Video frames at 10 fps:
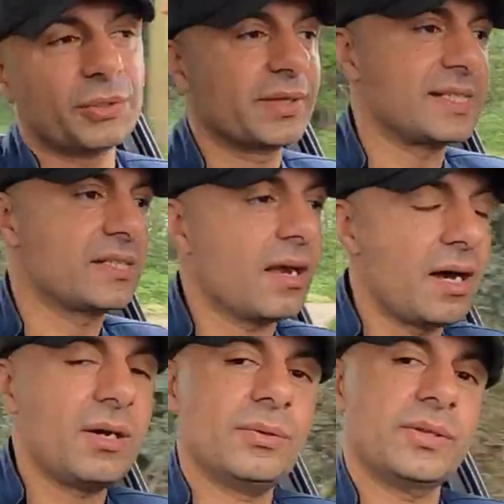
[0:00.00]
all things car,
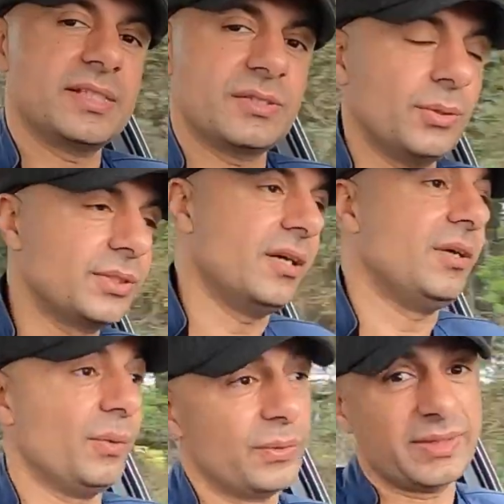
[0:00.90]
all things old
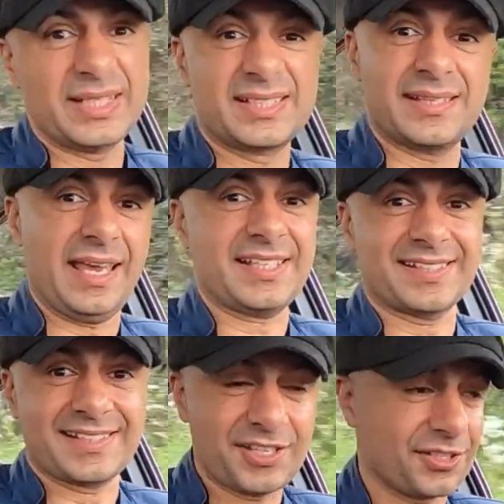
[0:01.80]
car, all things
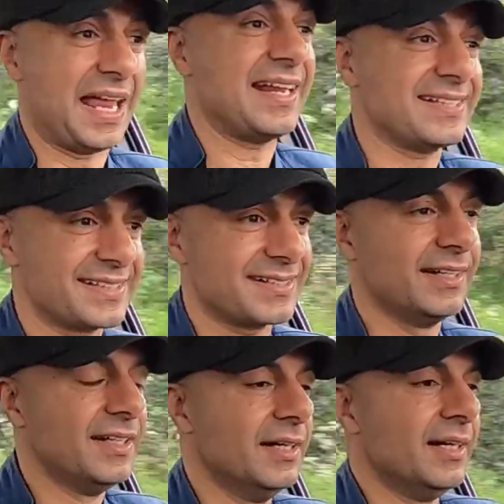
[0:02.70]
existential angst.
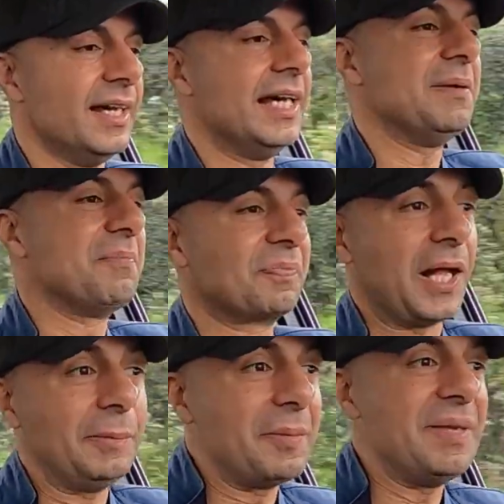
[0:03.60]

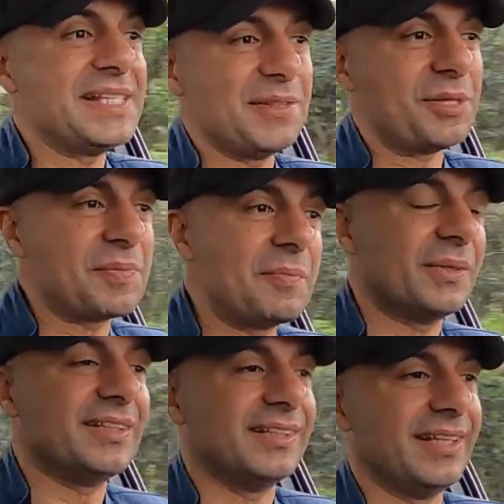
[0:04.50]
I'll be meeting those
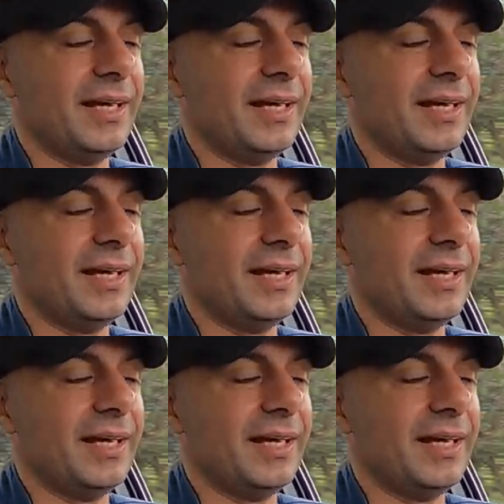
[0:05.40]
people